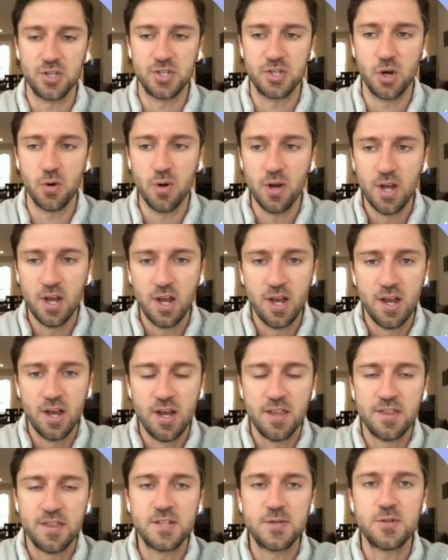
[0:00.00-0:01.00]
So
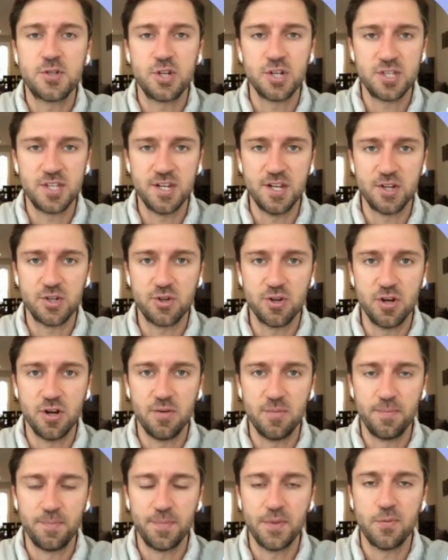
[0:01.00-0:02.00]
this was just an
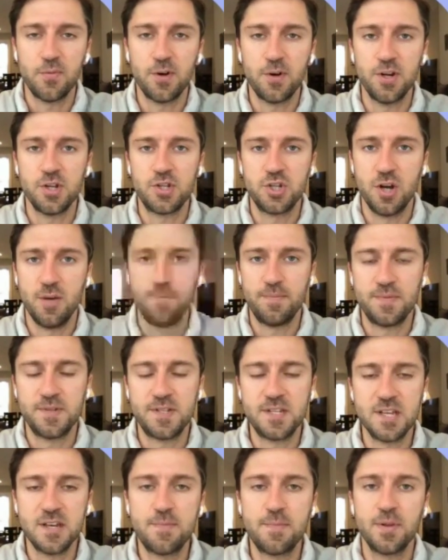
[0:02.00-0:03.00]
intro. We're going to jump
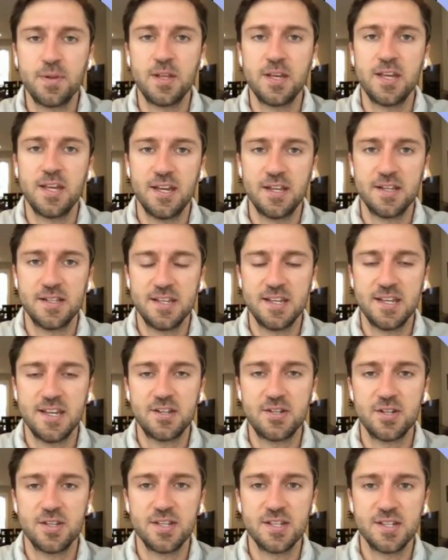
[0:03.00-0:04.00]
deeply into
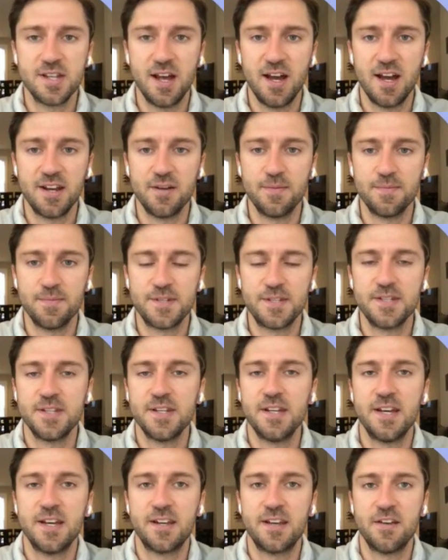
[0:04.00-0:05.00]
each of these items
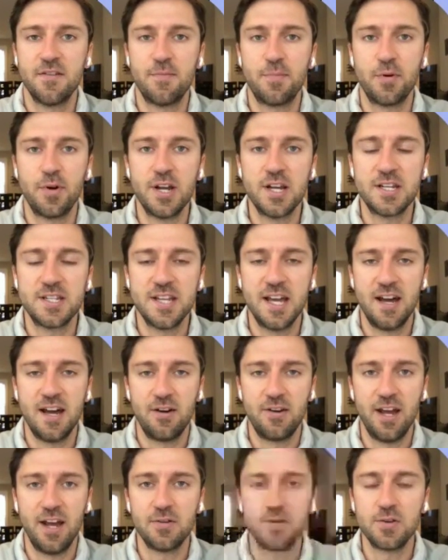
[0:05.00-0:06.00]
and kind of break
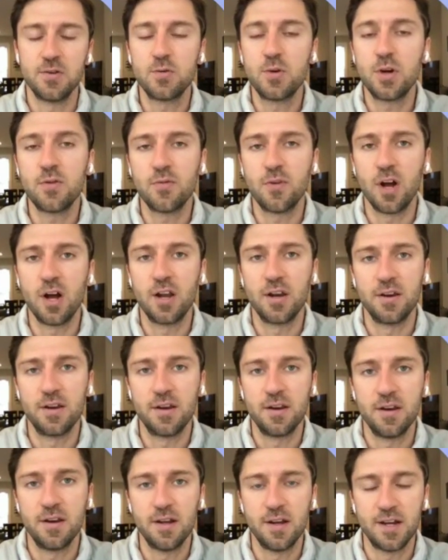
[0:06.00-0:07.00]
down how you can run
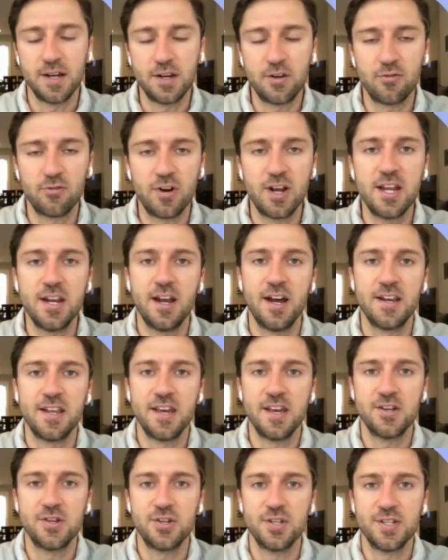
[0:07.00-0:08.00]
a great
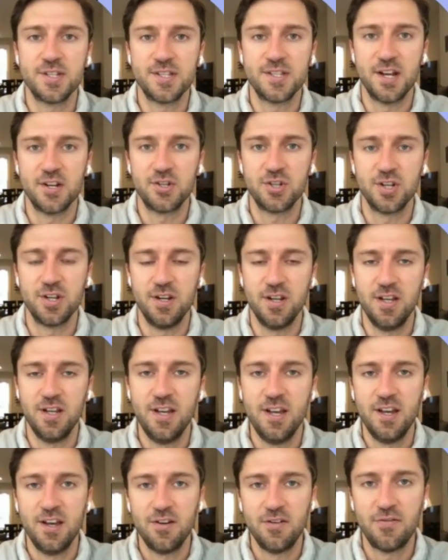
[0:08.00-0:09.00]
ideation session
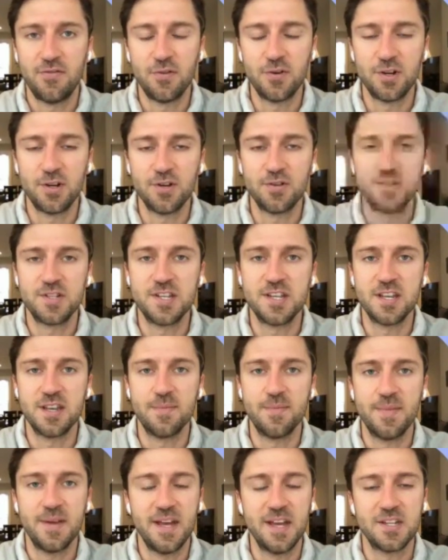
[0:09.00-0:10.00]
for your
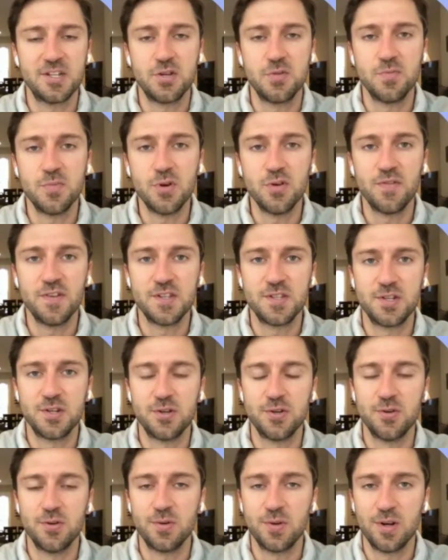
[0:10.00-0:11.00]
team as you move
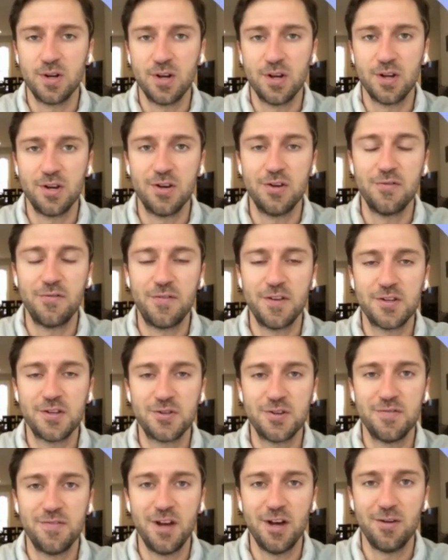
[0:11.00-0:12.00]
into new
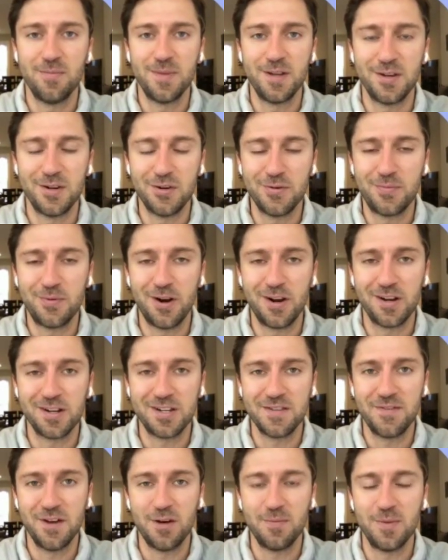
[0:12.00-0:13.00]
feature development, new product
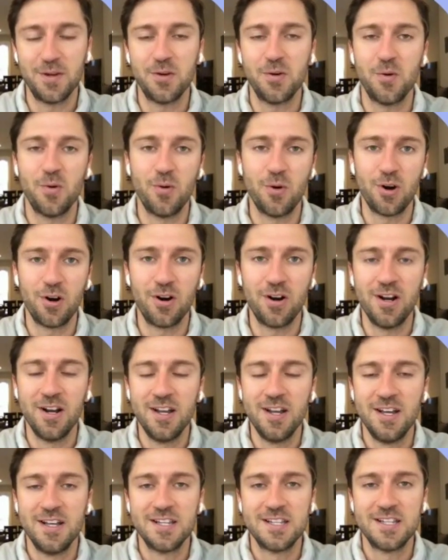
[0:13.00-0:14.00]
development, or
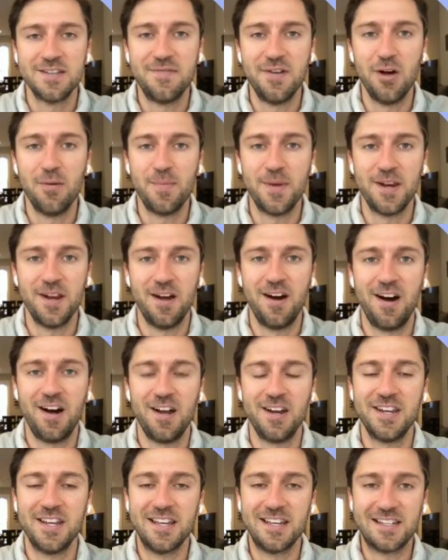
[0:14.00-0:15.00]
development
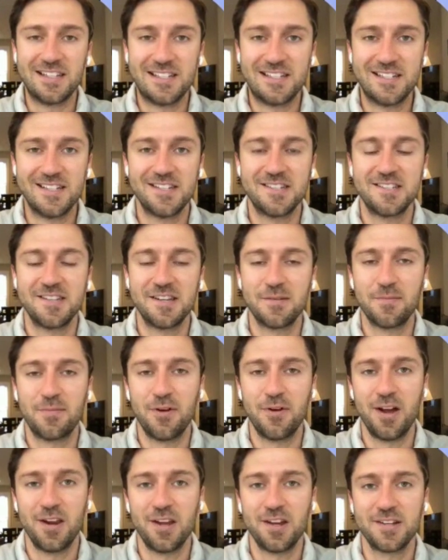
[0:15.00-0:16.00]
on existing
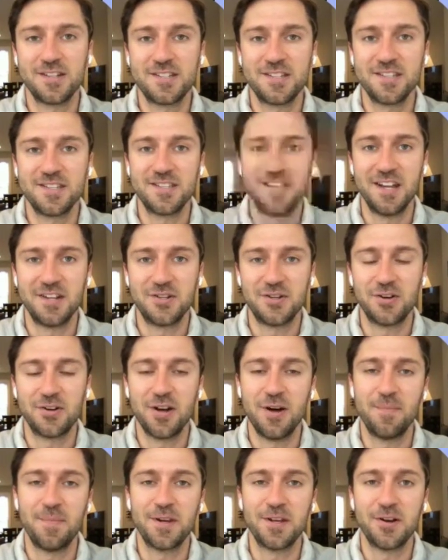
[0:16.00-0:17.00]
products that your
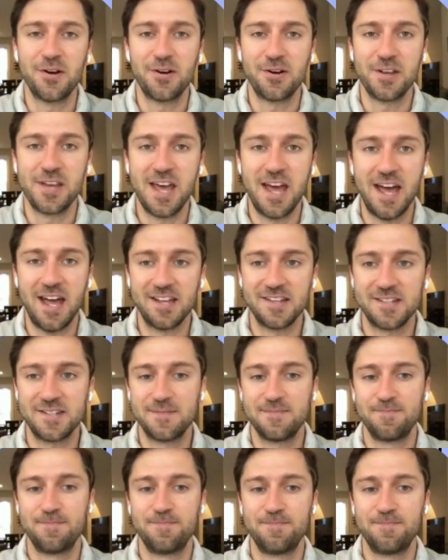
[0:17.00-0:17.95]
company already has.